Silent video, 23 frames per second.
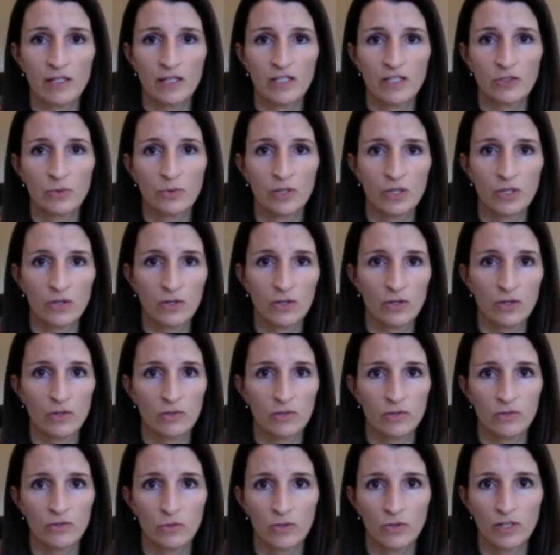like $20 or
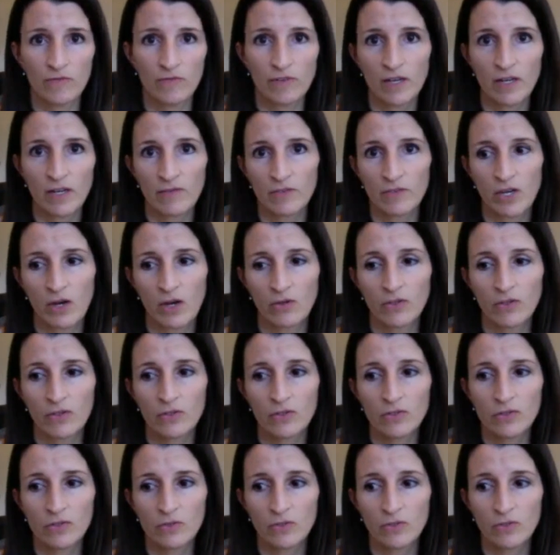$25,